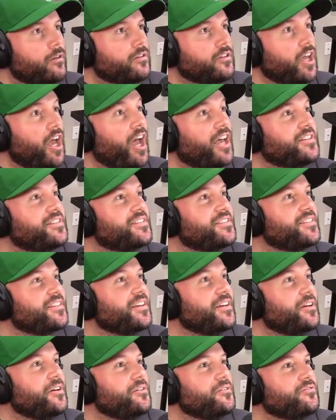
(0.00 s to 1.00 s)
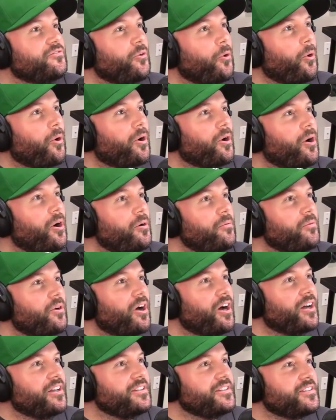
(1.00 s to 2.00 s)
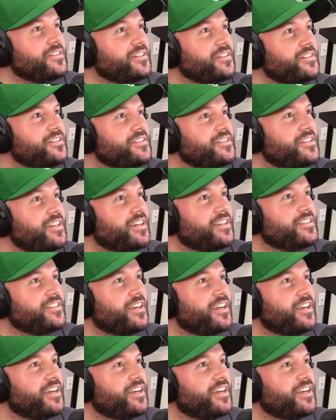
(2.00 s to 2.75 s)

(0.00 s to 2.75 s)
Yes! 4 home runs in 6